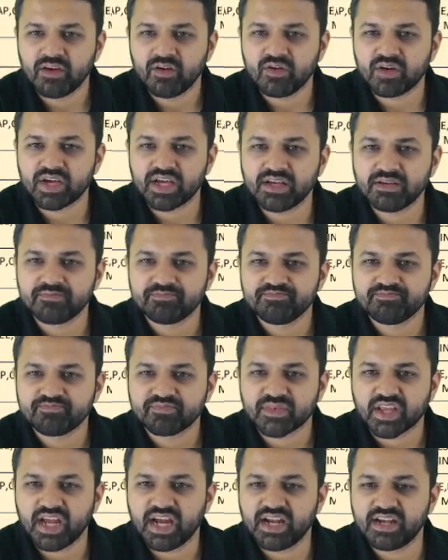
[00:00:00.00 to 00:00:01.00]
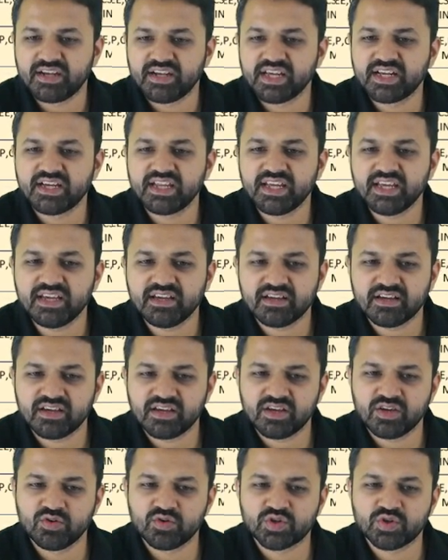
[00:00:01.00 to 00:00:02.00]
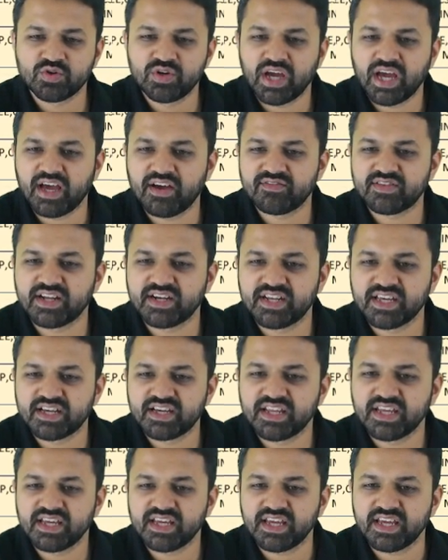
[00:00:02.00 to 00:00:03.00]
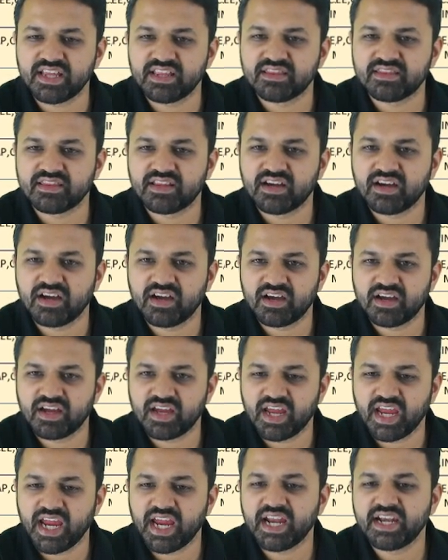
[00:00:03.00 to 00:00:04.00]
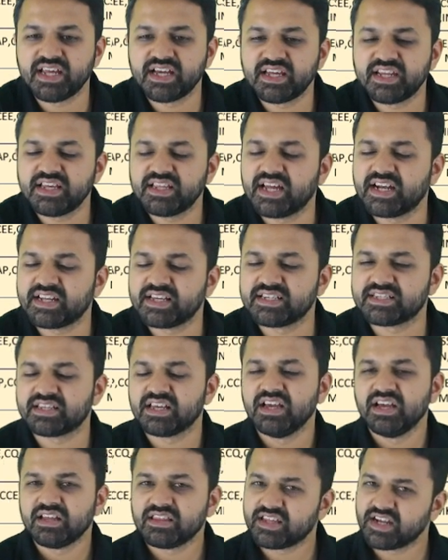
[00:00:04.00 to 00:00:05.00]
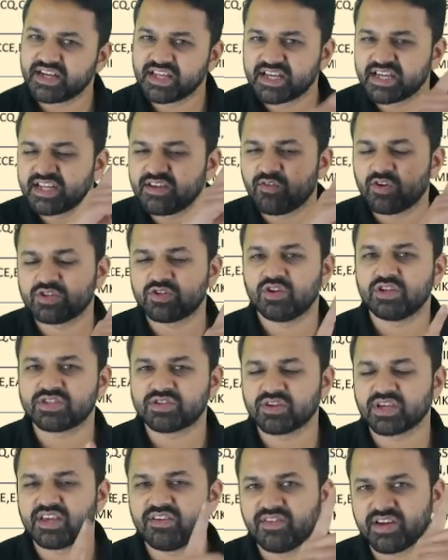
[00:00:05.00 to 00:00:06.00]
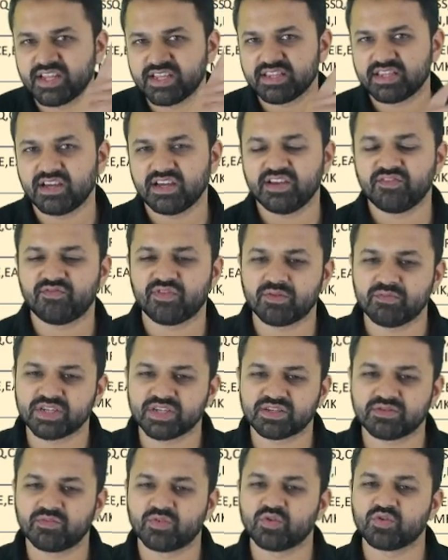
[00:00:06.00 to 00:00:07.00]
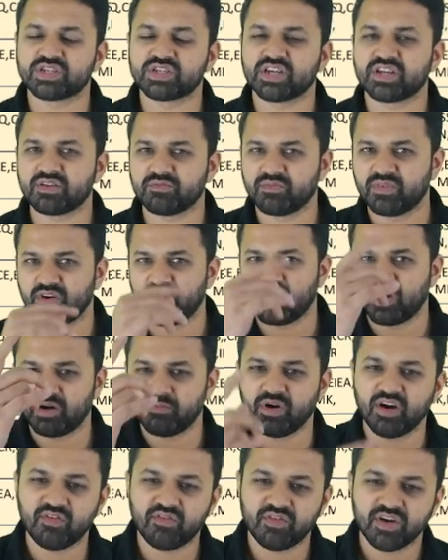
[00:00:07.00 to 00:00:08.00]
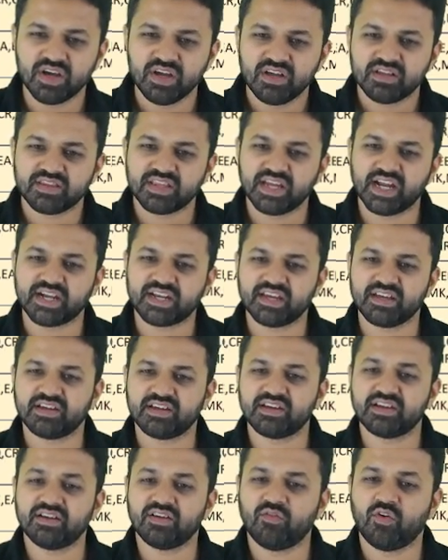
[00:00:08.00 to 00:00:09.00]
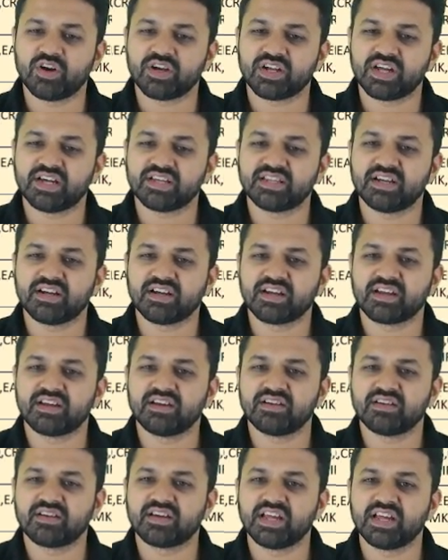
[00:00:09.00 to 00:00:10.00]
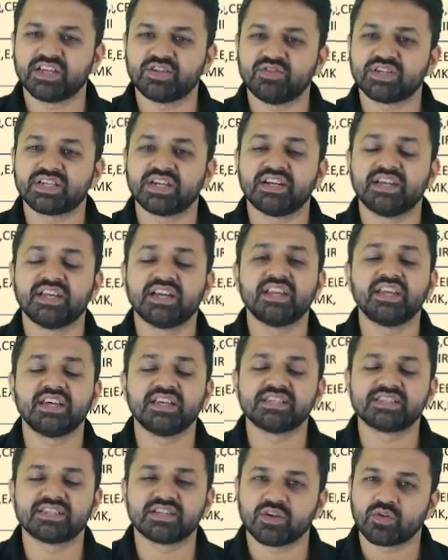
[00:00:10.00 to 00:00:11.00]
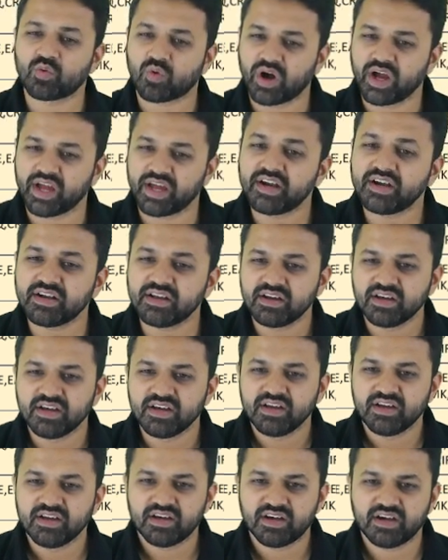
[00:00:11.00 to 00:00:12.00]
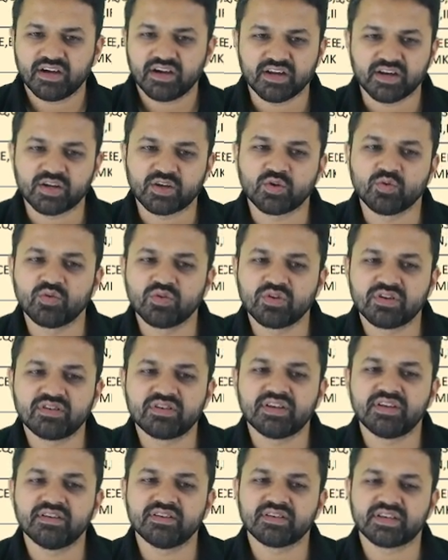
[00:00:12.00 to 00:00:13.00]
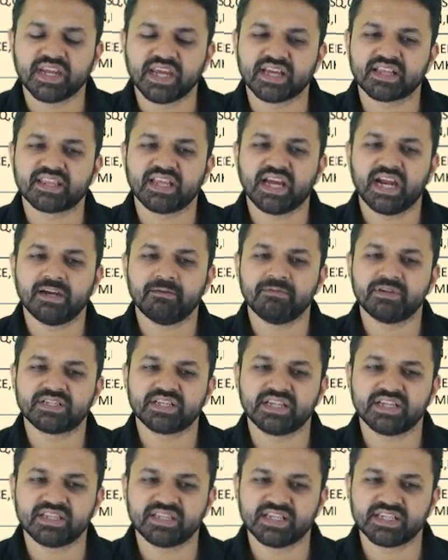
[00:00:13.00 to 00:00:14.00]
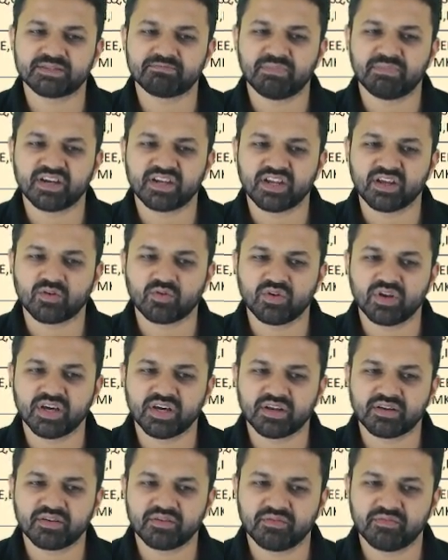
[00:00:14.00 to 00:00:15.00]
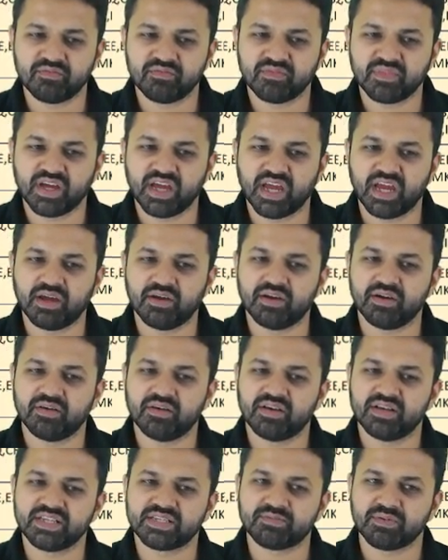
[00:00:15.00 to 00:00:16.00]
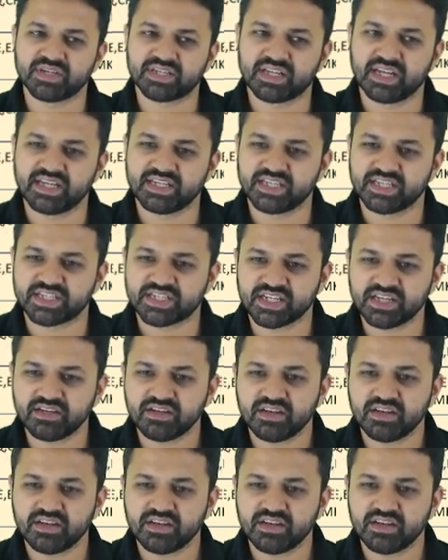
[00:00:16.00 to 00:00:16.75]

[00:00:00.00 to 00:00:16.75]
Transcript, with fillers: Okay, and degree, you should have the degree in the A degree, that is the degree was also given in the information brochure above, that what are the graduation degree is required uh, to take the admission in this particular uh, specialization.